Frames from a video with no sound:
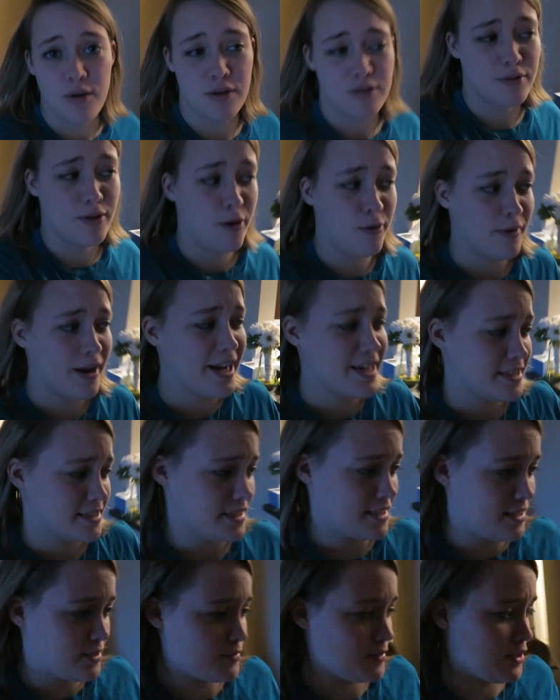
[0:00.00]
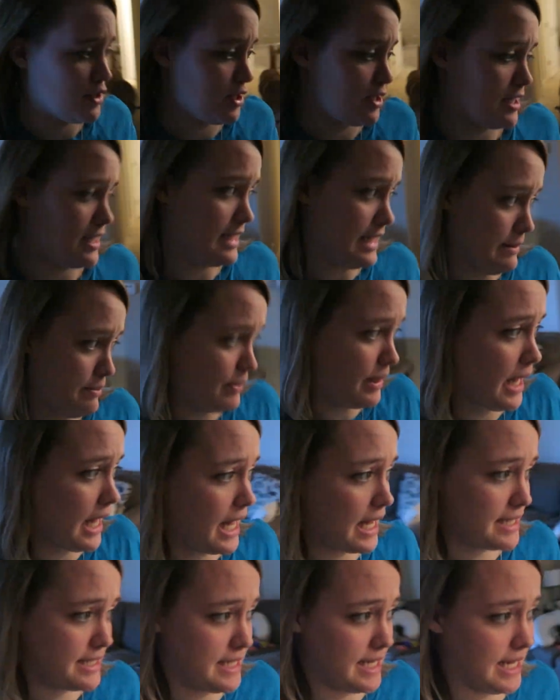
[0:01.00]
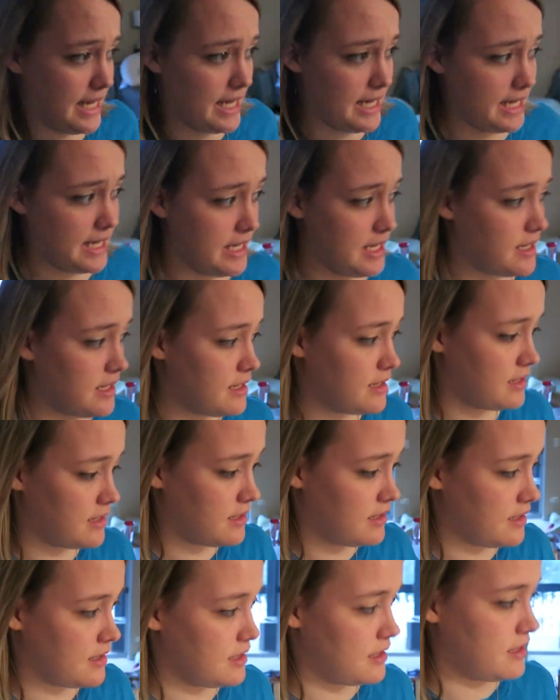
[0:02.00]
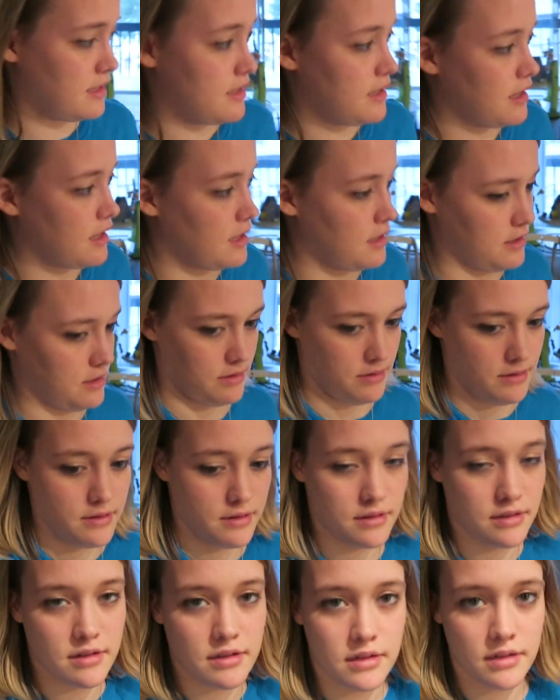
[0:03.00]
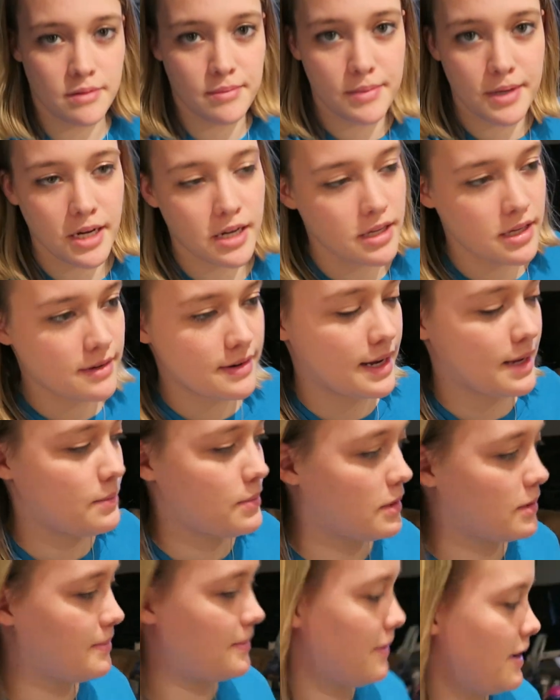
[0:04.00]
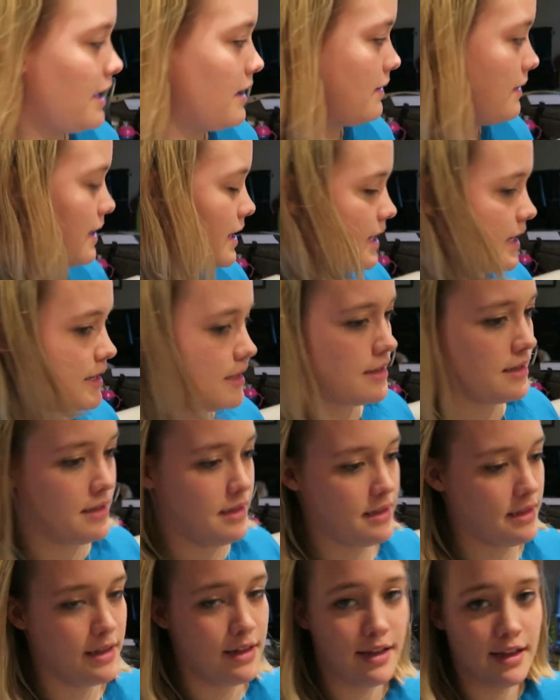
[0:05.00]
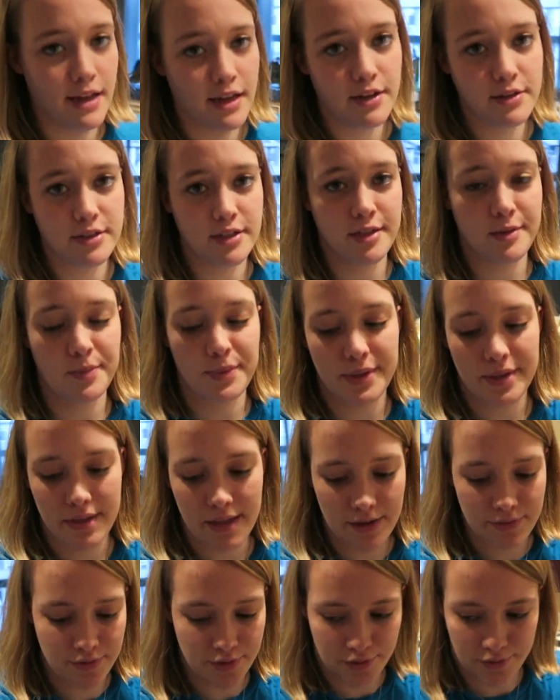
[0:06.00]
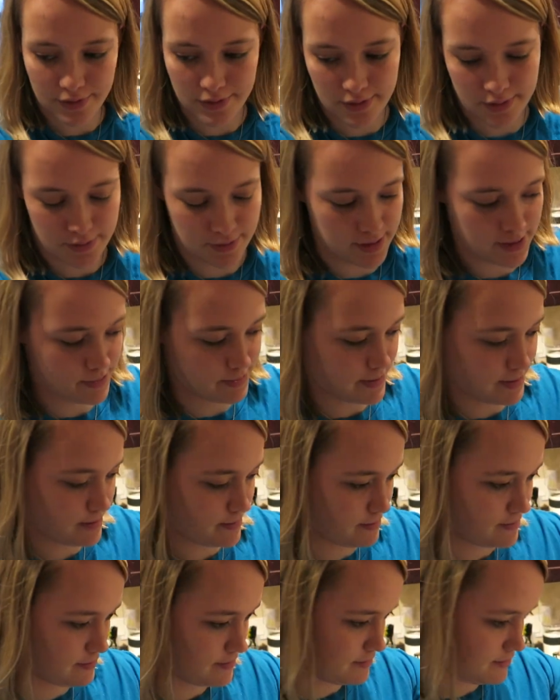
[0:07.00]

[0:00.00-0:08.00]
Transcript: Well, while Ryan sits with her on the pate... Oh. Apparently Ryan put them away already. I was going to put the leftovers away, but...